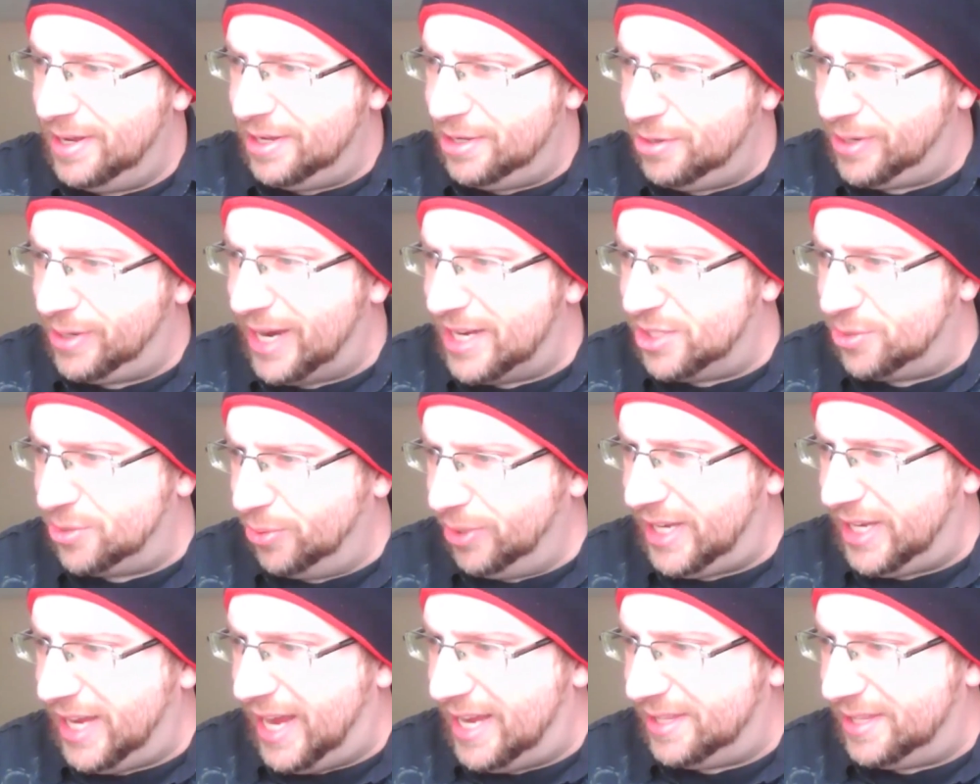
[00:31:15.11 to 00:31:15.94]
You guys
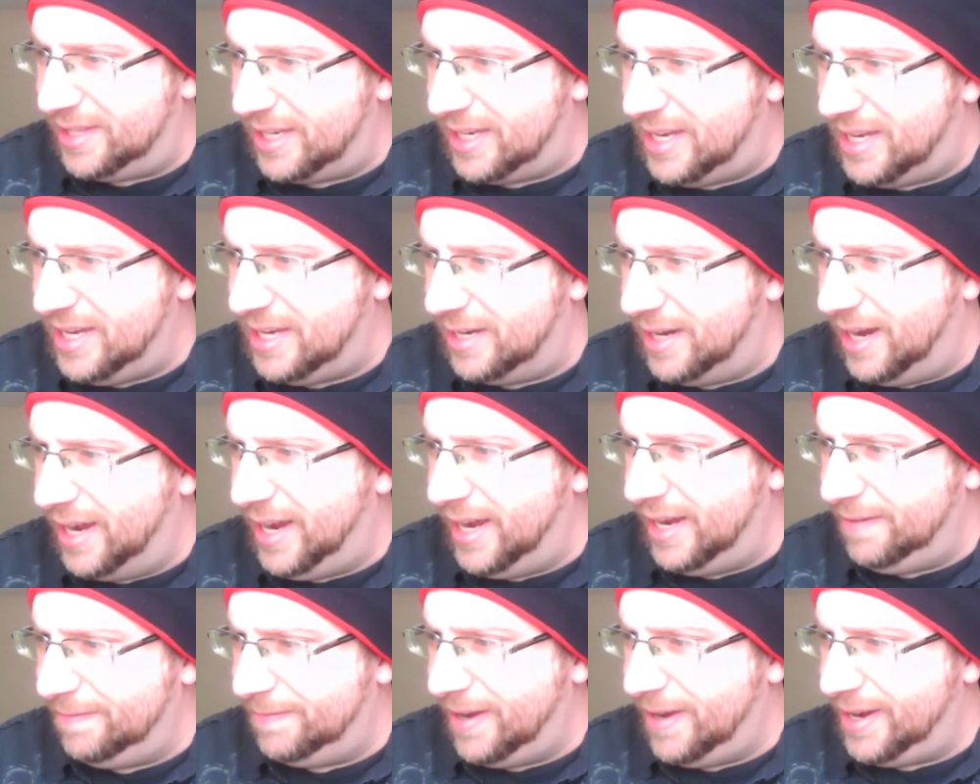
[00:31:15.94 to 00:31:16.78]
really hate the heat,
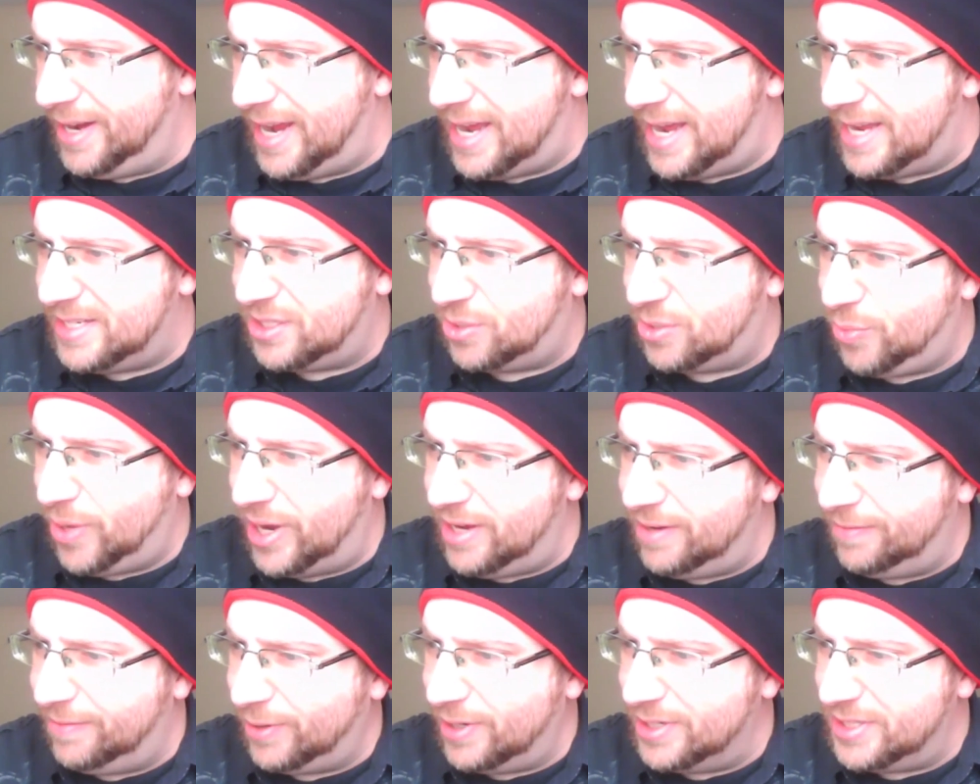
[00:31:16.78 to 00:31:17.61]
I eh? Fauna asks,
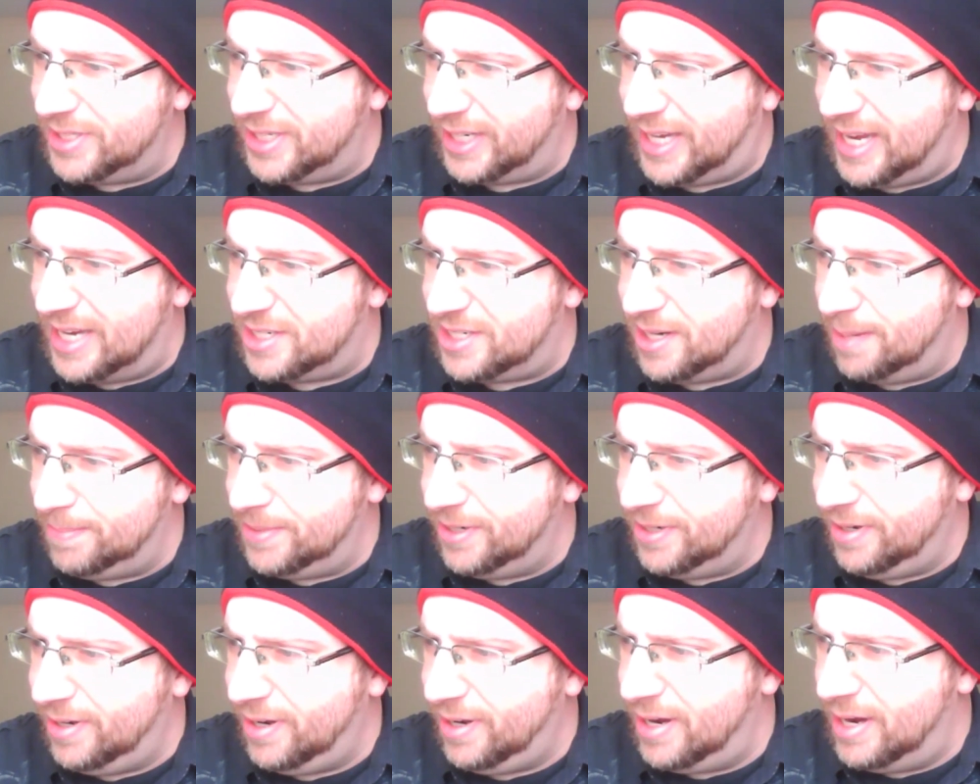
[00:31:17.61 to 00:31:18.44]
waiting for us to catch up
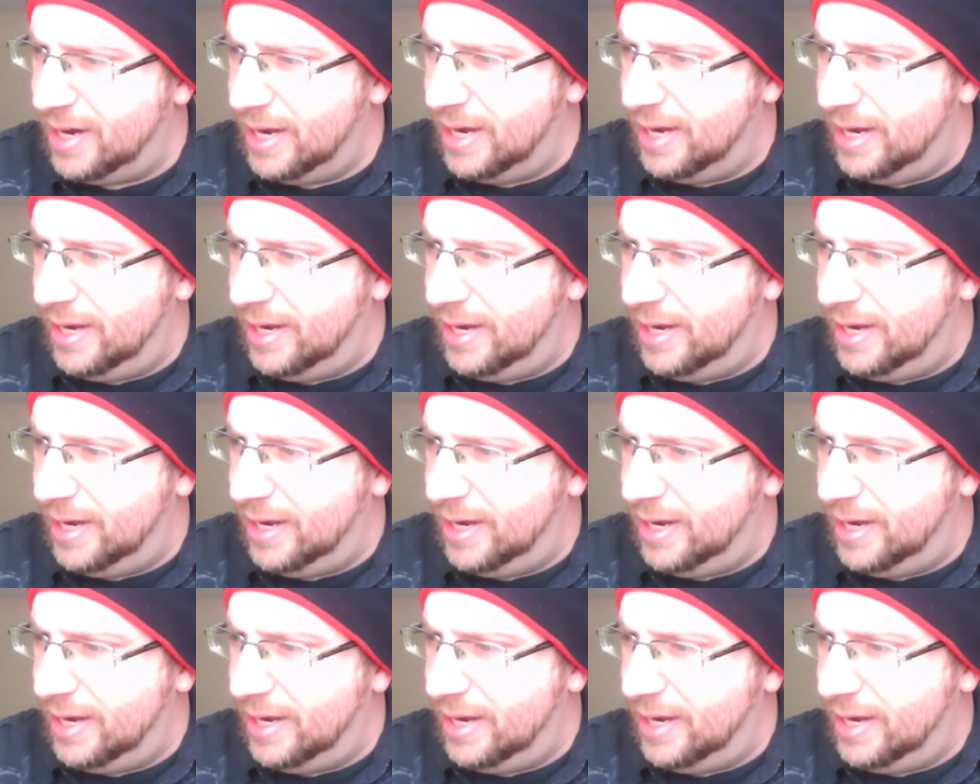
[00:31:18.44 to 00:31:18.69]
to her.